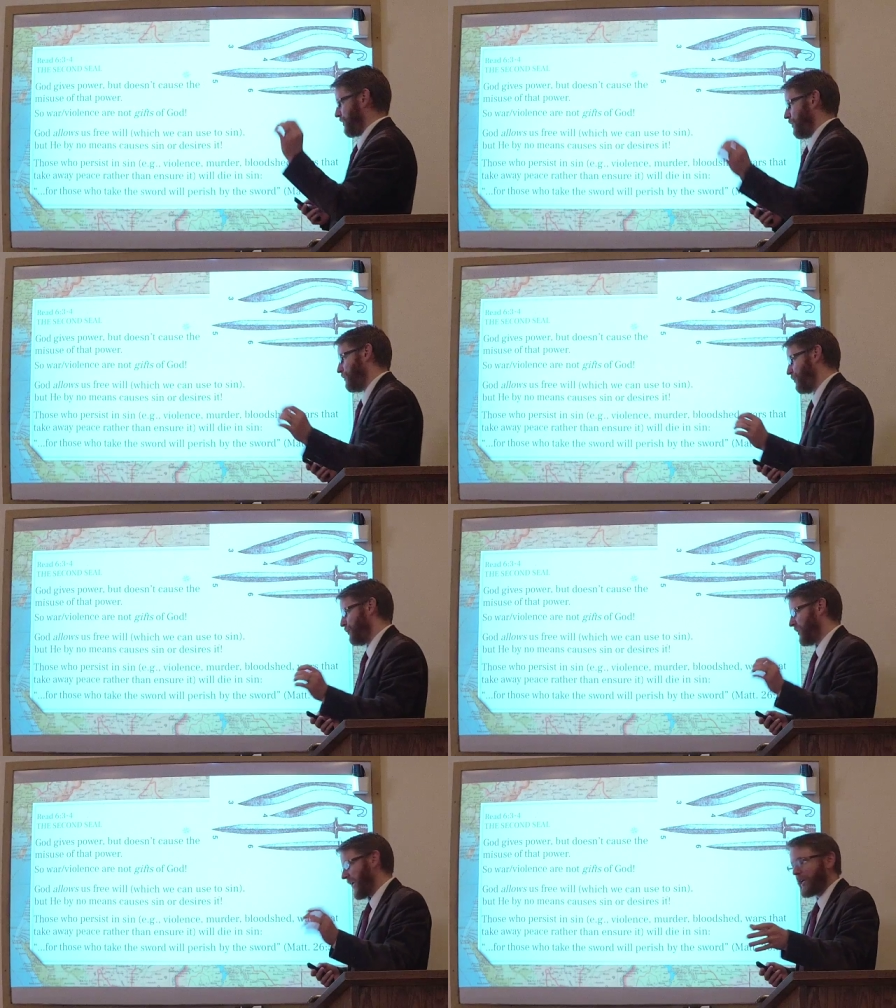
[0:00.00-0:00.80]
Those
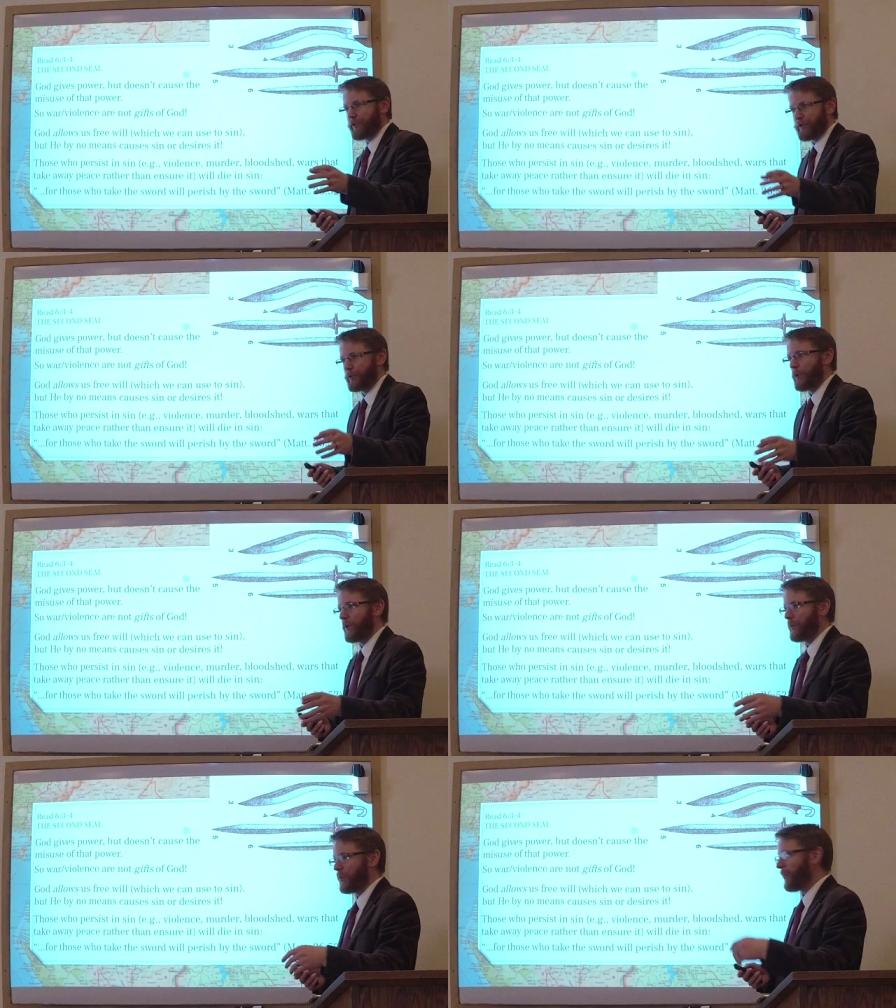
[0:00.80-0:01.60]
who take the
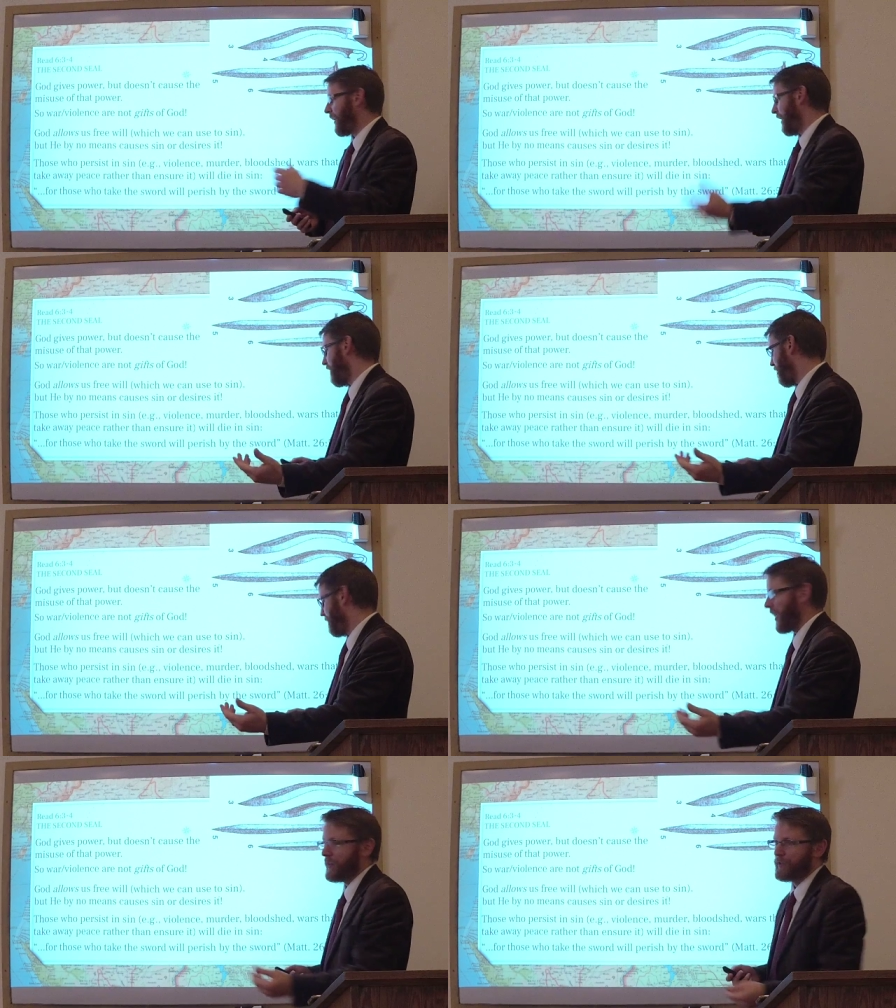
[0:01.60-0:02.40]
sword will perish
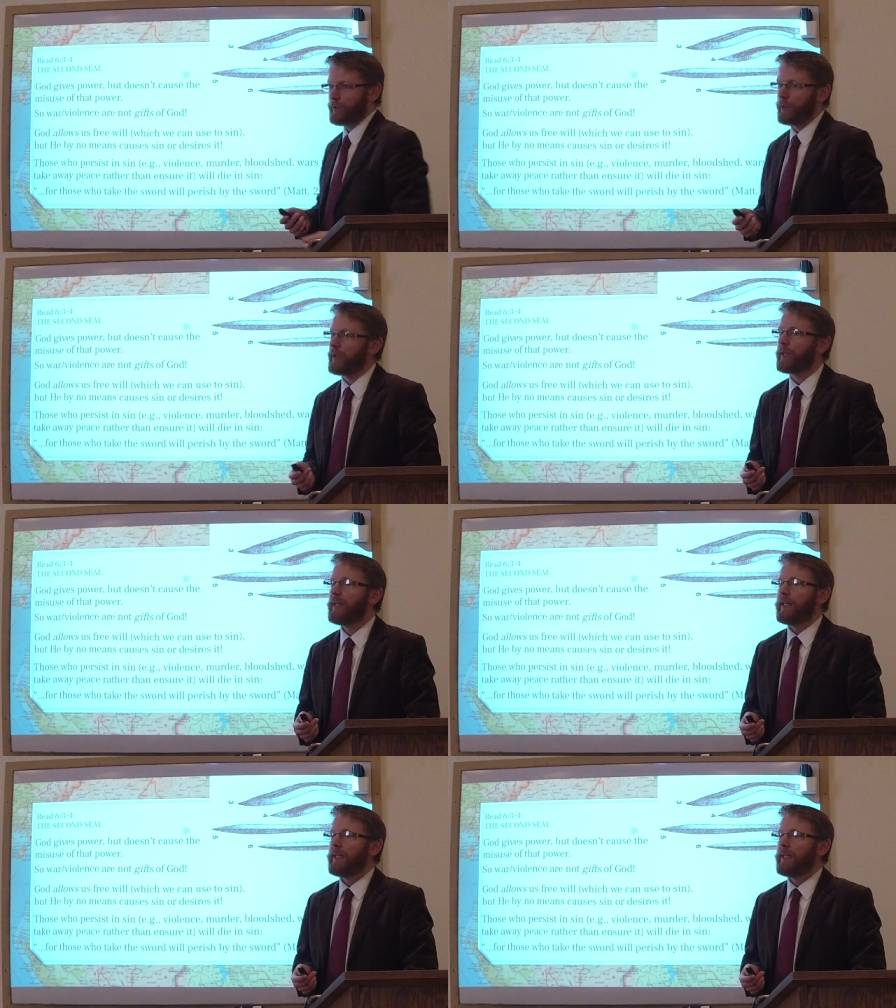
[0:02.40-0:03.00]
by the sword.